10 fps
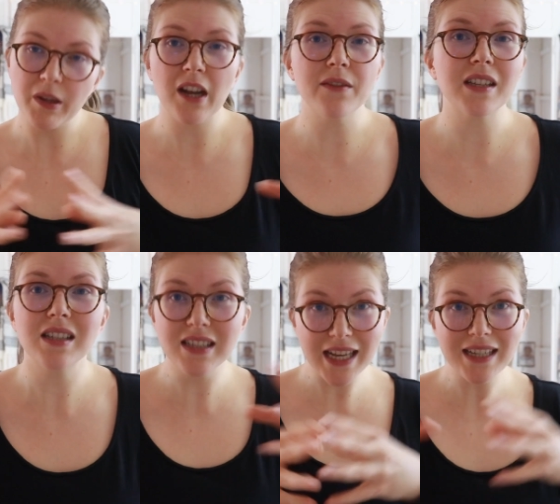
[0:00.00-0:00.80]
But of the
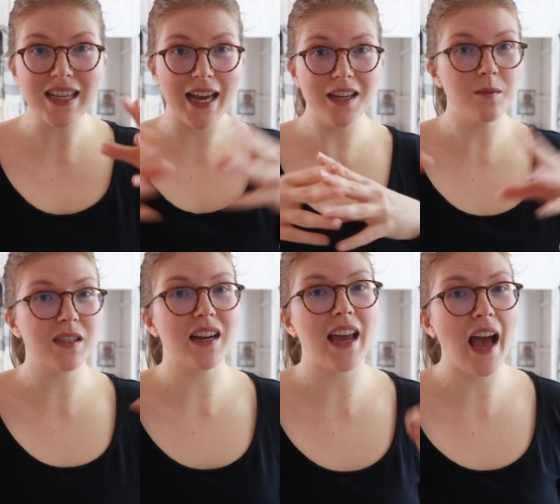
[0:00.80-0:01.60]
6
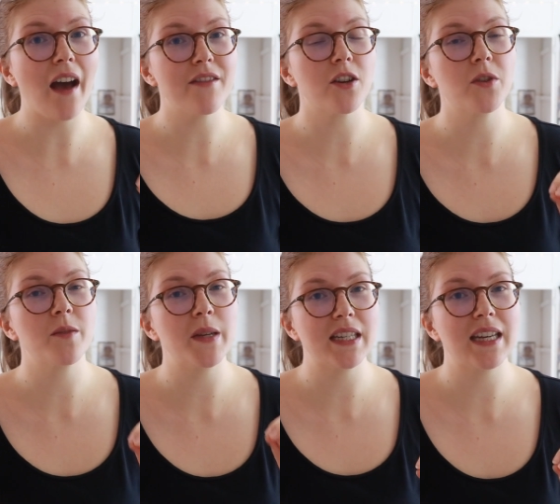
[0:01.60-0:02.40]
items that I have here
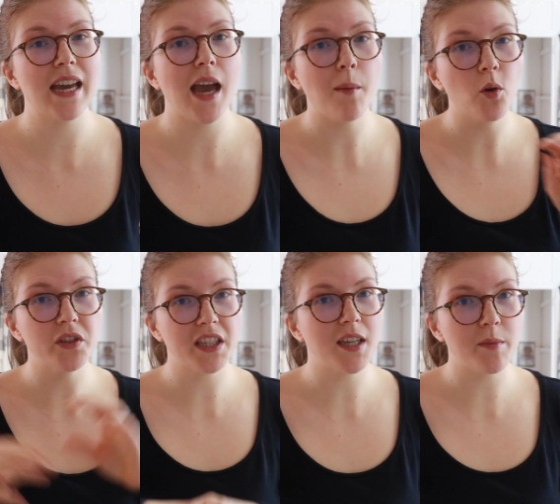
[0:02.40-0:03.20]
with me today, I'm
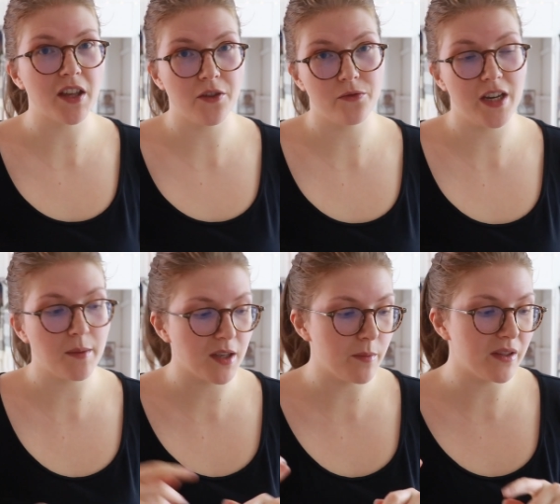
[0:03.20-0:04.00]
only keeping 3.
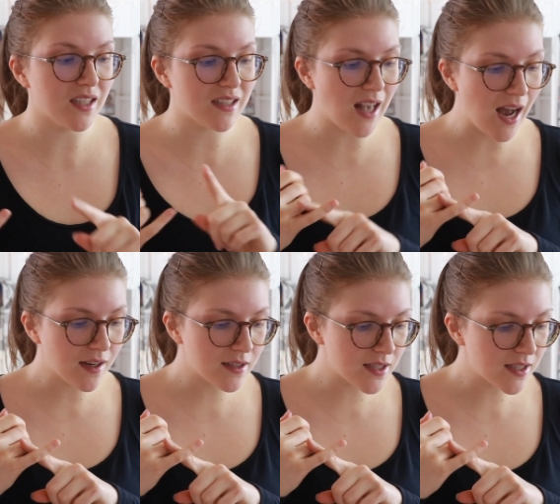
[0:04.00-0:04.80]
I'm keeping the
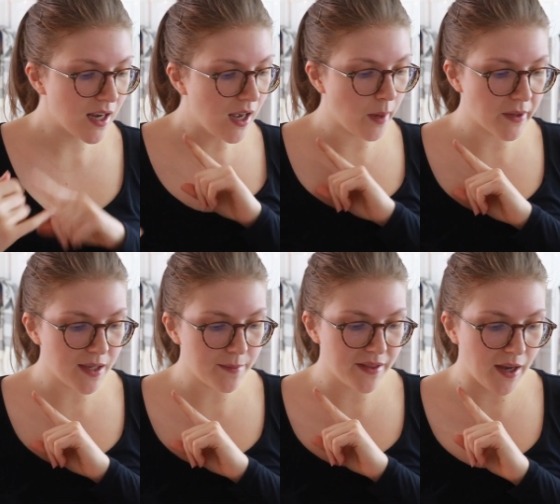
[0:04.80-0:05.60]
socks, I'm
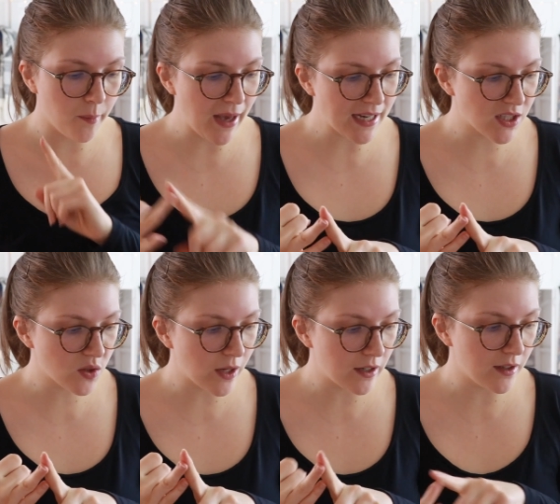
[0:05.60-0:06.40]
keeping the alpaca
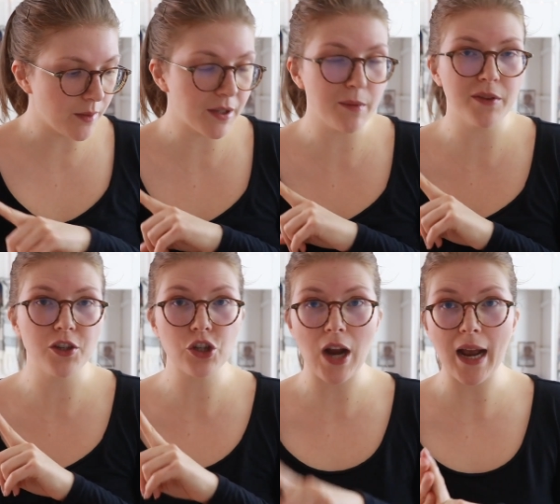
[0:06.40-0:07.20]
sweater, and I'm keeping
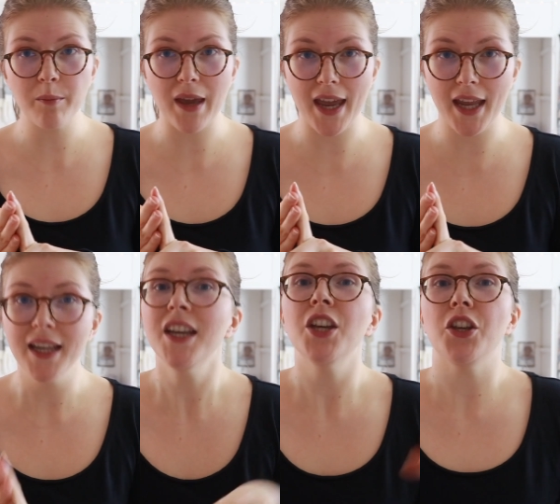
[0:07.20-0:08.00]
the track pant.
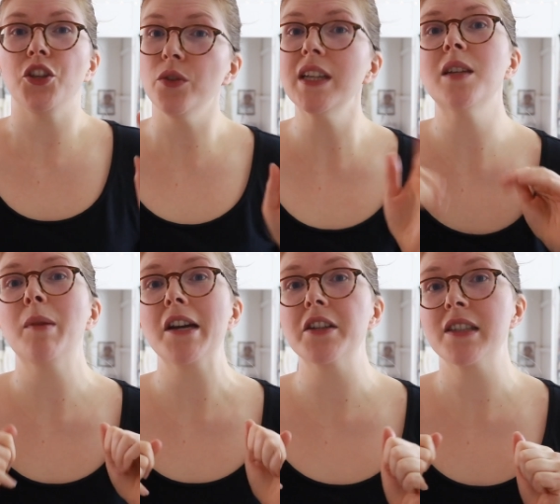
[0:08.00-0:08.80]
You need to
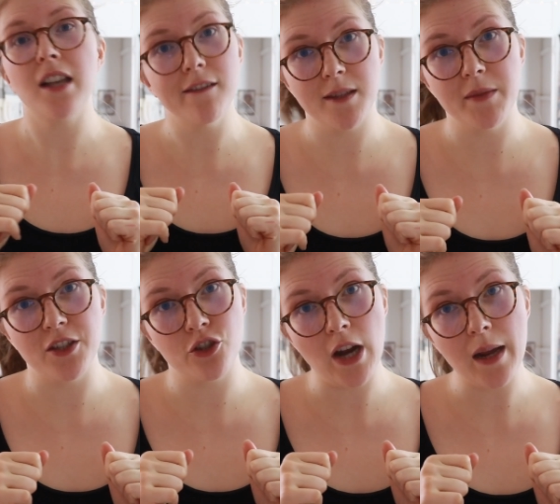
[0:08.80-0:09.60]
buy yourself some of
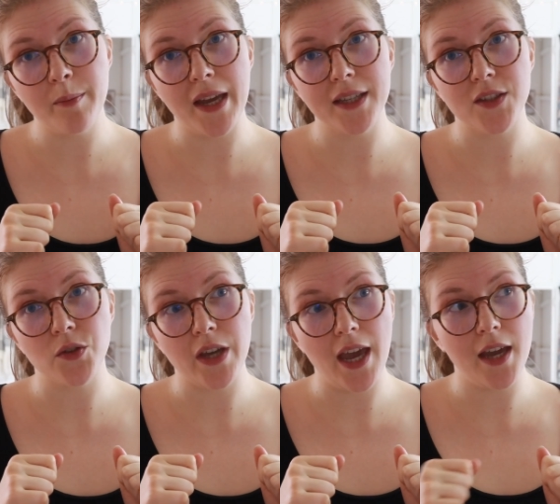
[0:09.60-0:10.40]
these track pants,
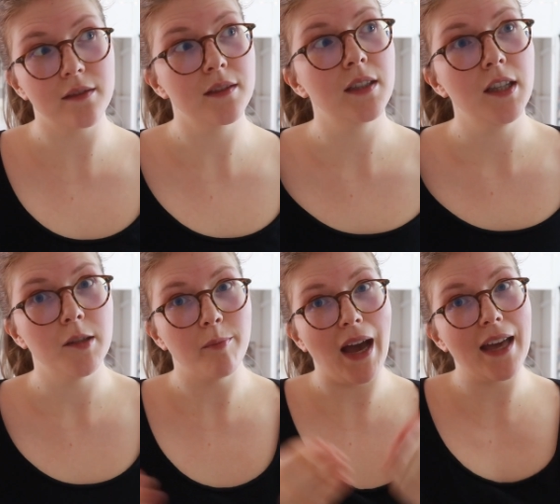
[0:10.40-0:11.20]
okay?
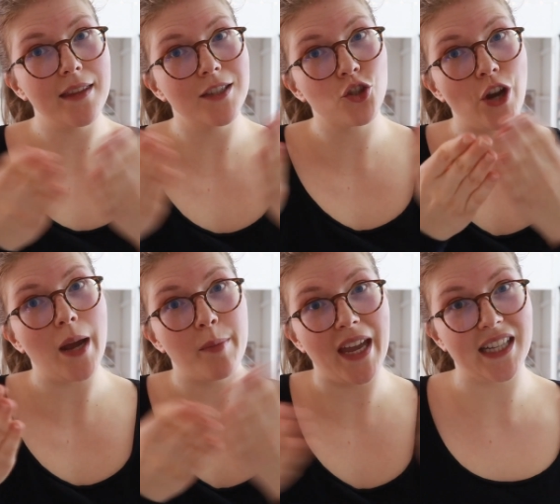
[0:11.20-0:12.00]
Buy these
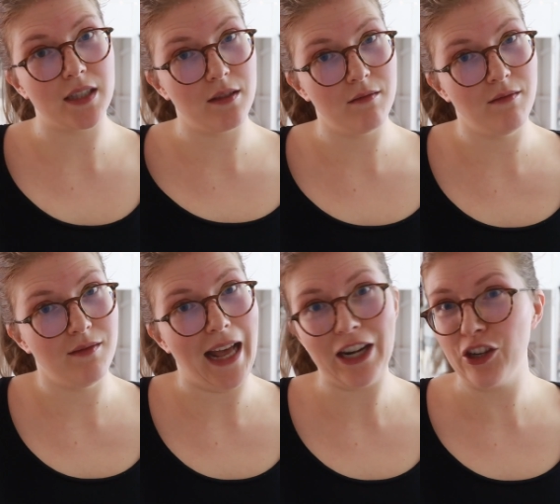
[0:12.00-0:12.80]
track pants.
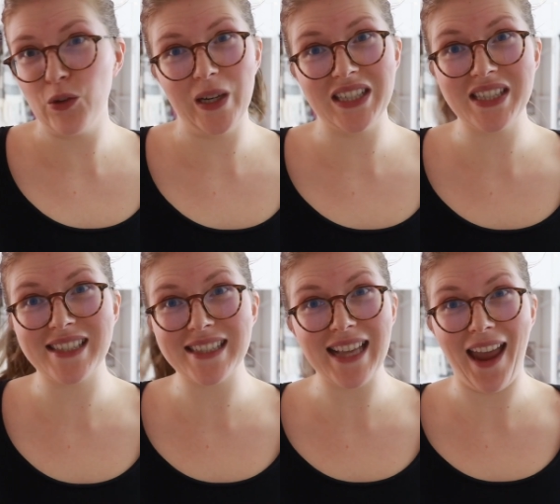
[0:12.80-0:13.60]
I don't know what
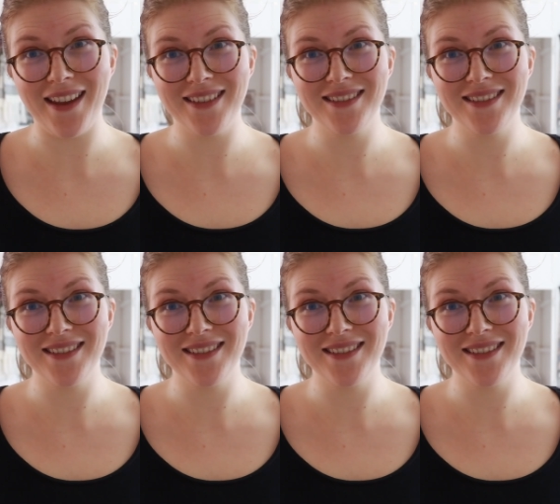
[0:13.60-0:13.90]
else to say.